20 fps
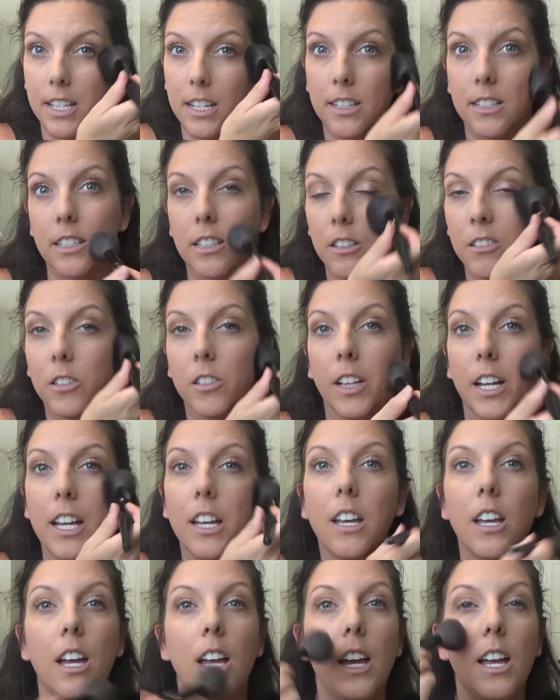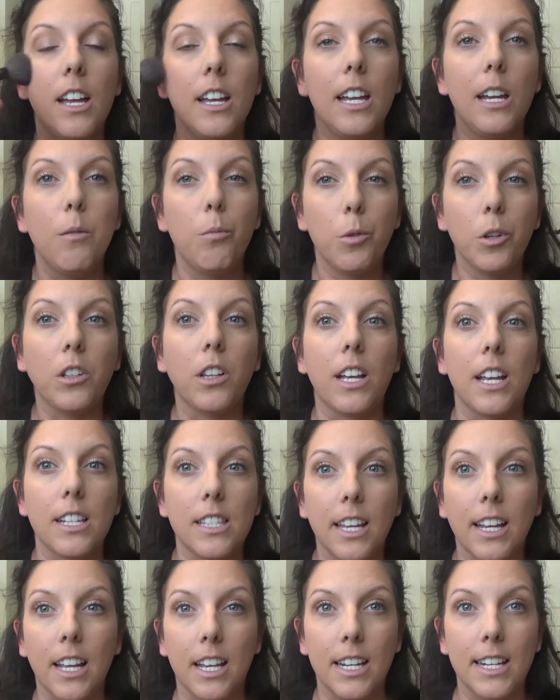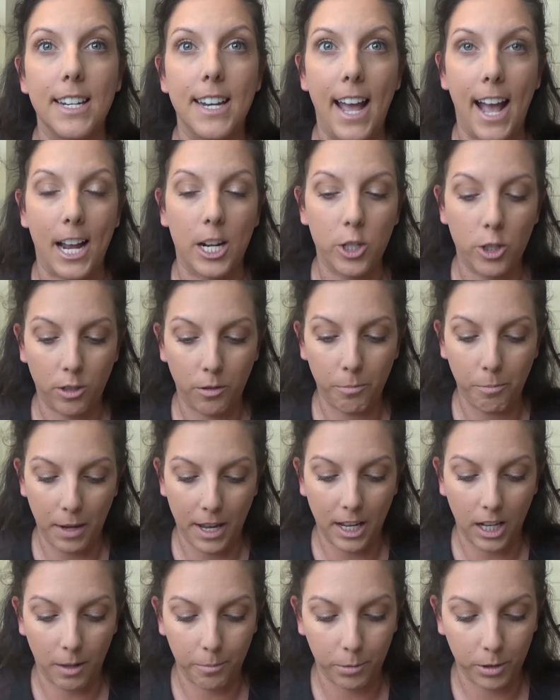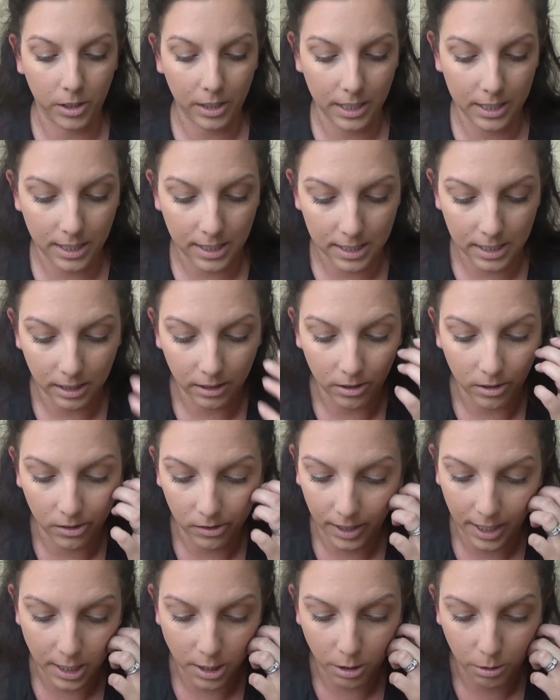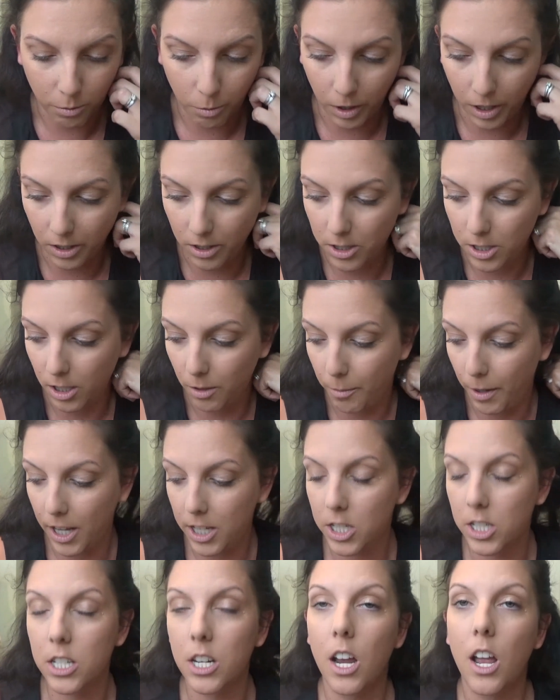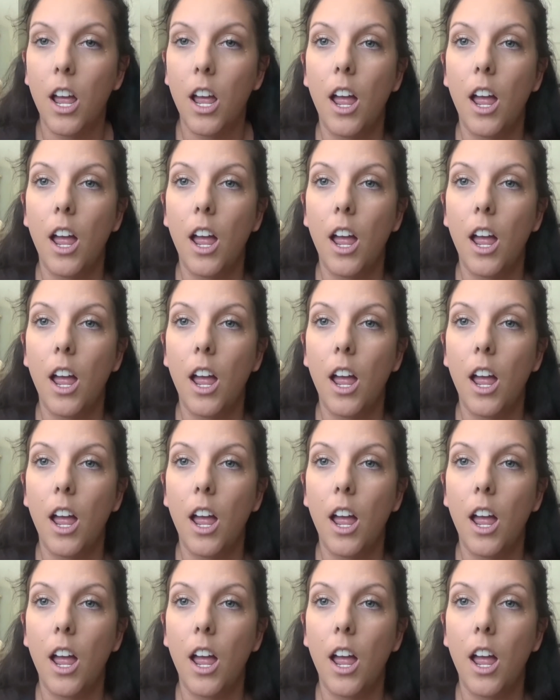It doesn't look like, it really is like a natural makeup look. It doesn't look like you're wearing too much.